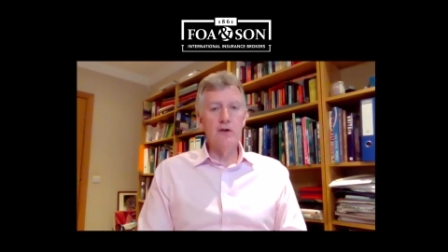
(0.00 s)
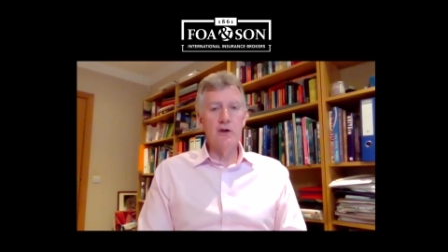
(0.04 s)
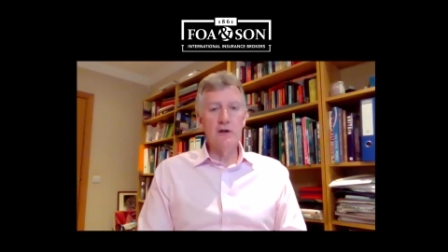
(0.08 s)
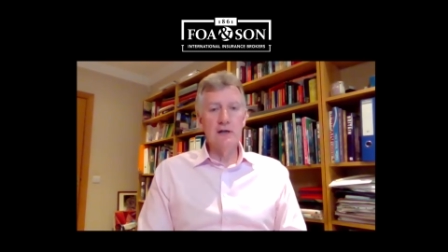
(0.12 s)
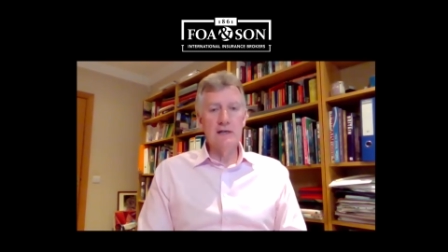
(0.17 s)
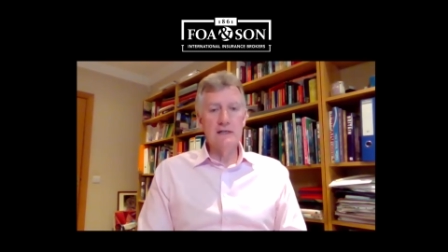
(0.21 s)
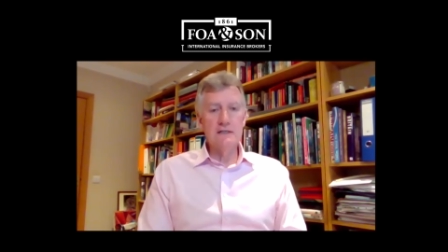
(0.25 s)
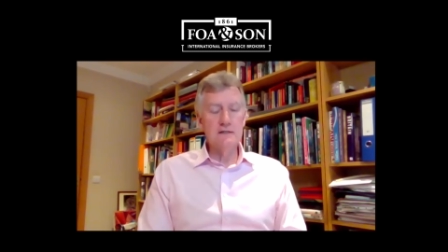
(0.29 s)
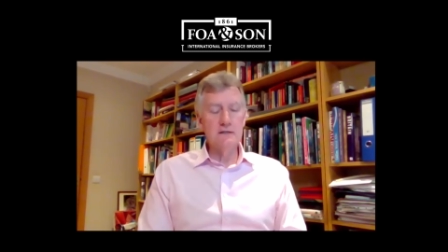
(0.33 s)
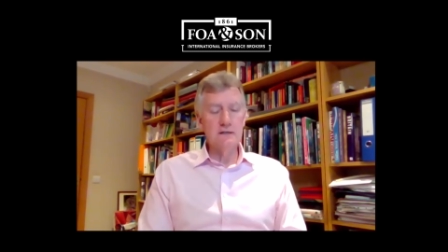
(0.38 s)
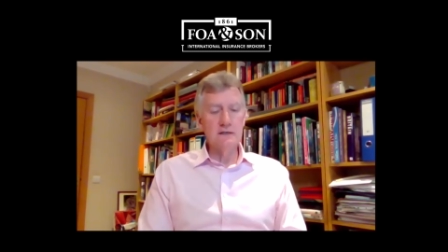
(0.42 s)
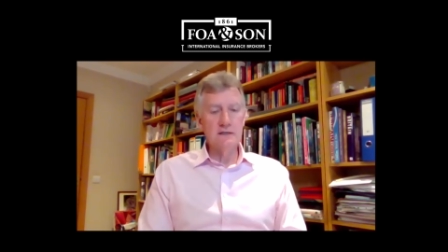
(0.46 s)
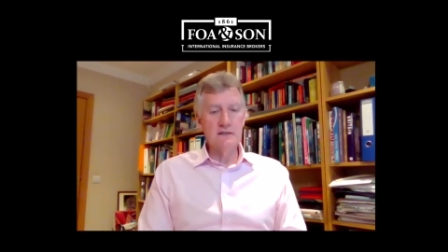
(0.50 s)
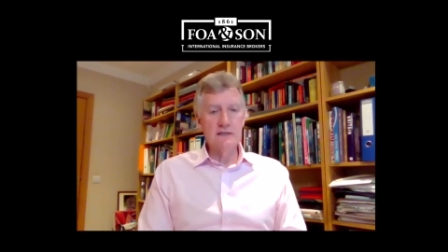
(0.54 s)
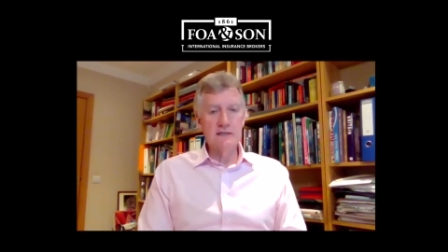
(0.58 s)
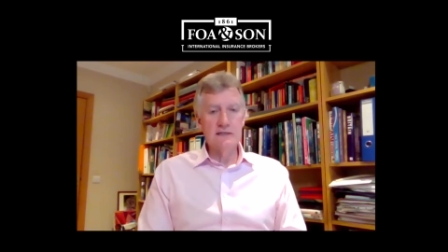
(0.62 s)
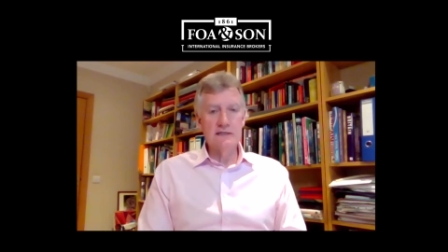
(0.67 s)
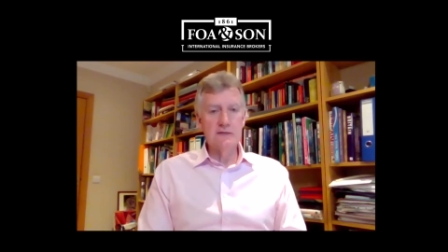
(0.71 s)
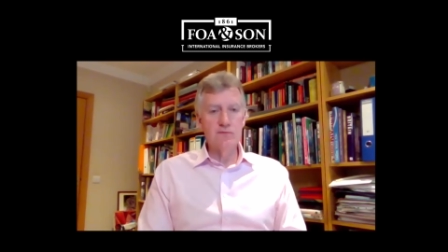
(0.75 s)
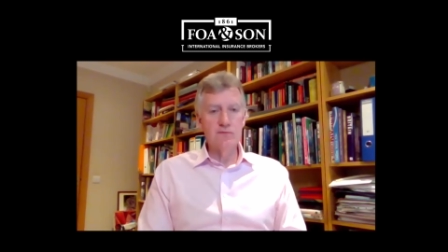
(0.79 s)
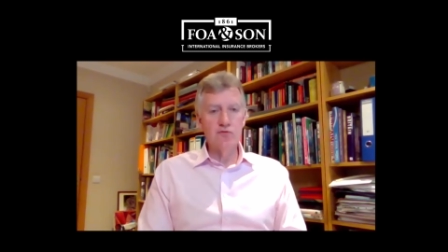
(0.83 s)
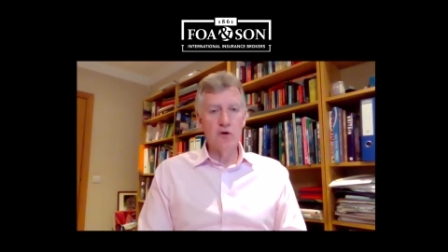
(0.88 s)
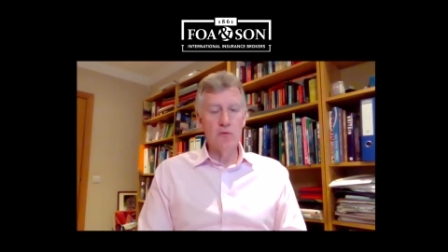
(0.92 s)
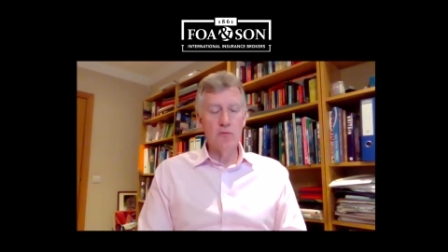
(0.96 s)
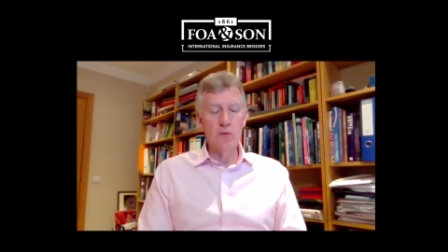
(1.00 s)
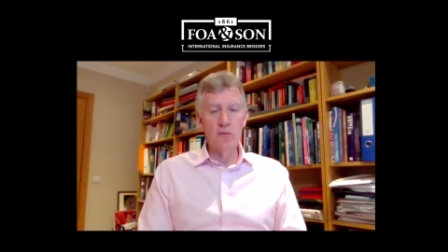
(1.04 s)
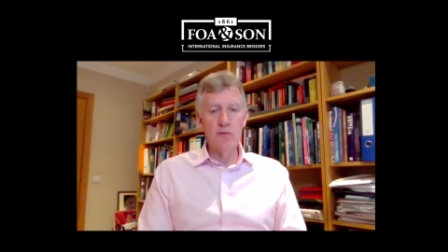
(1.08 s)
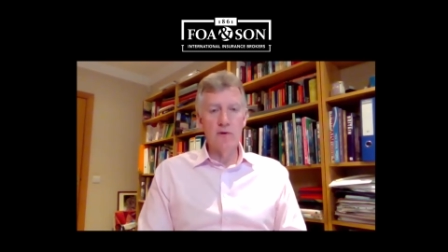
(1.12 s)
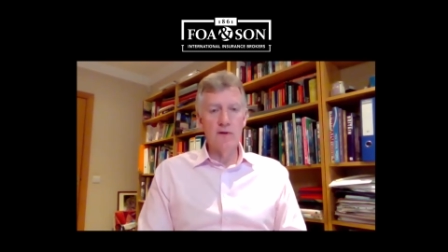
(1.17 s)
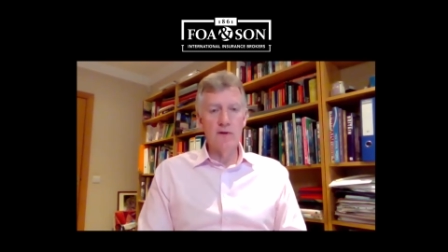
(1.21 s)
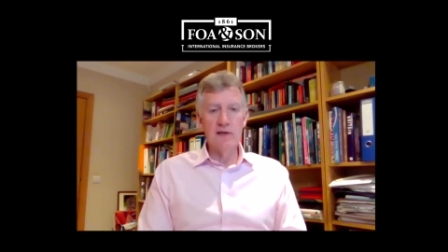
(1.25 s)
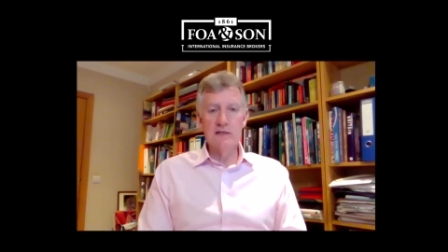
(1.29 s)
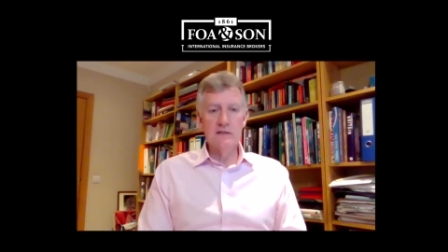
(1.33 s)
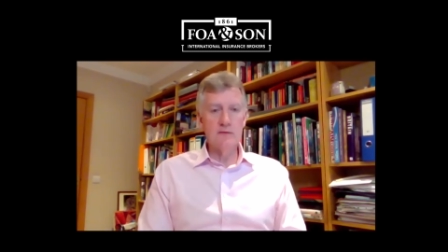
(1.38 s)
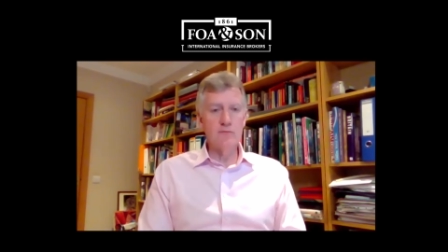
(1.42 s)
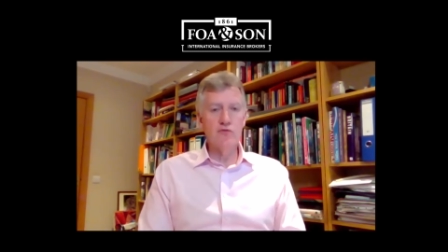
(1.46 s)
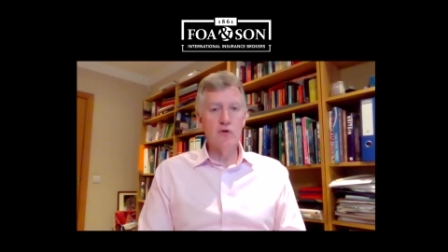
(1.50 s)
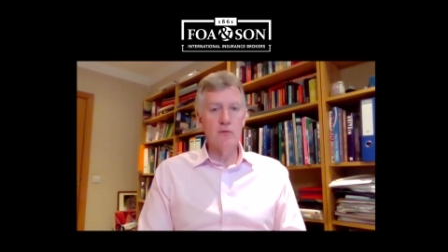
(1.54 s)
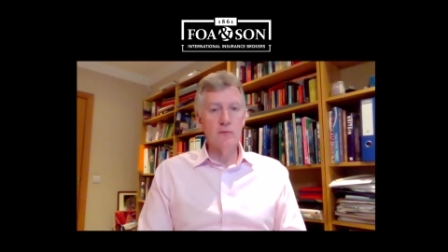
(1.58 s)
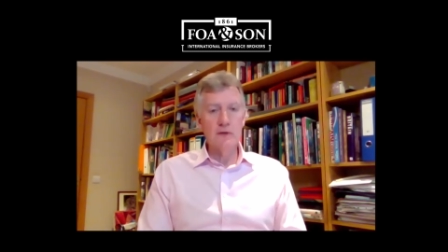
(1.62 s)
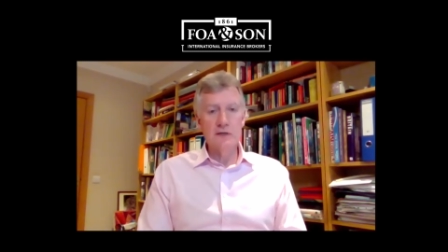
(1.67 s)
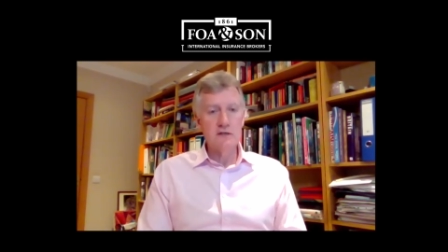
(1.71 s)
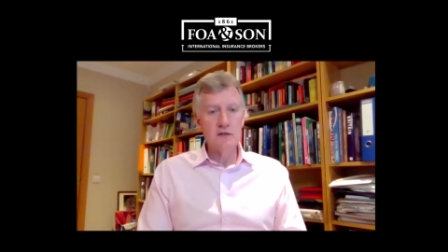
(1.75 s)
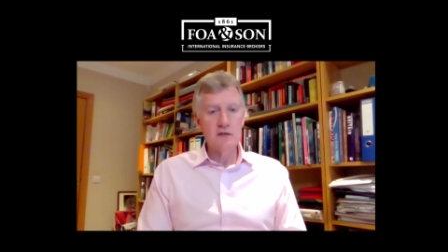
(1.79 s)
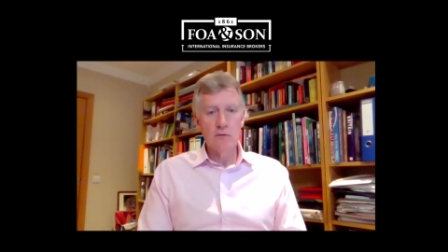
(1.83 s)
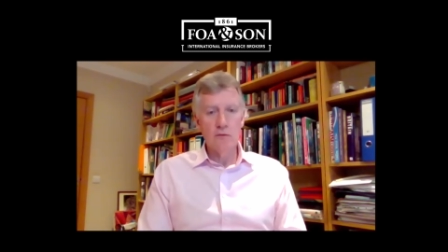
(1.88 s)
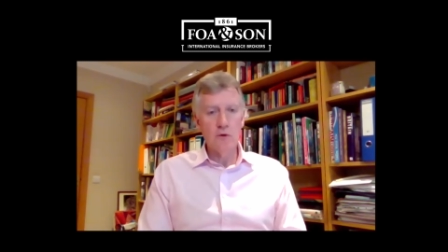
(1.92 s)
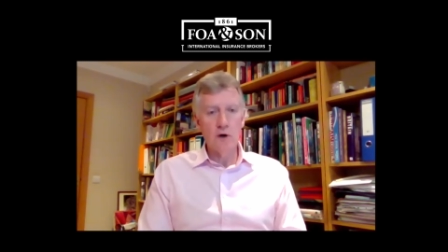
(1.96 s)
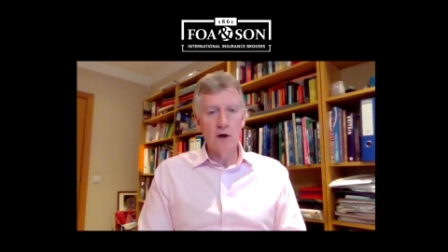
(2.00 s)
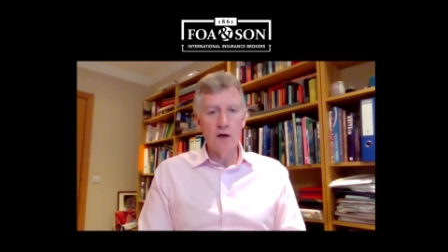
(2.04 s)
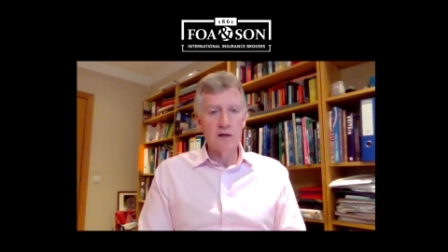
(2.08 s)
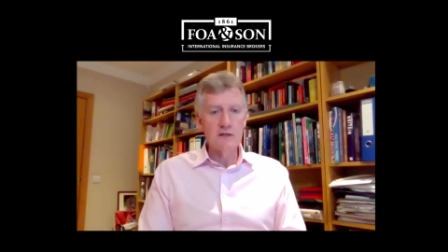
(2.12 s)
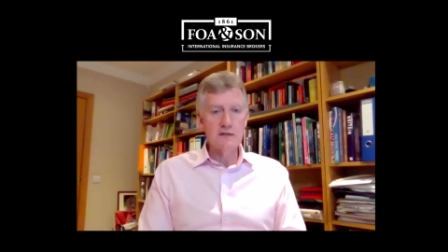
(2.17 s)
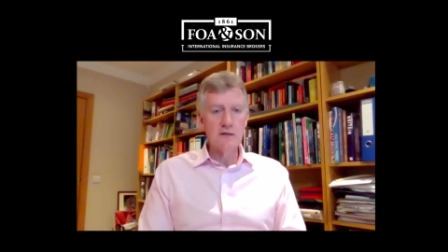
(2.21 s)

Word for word: your listeners, this is probably, these are probably two words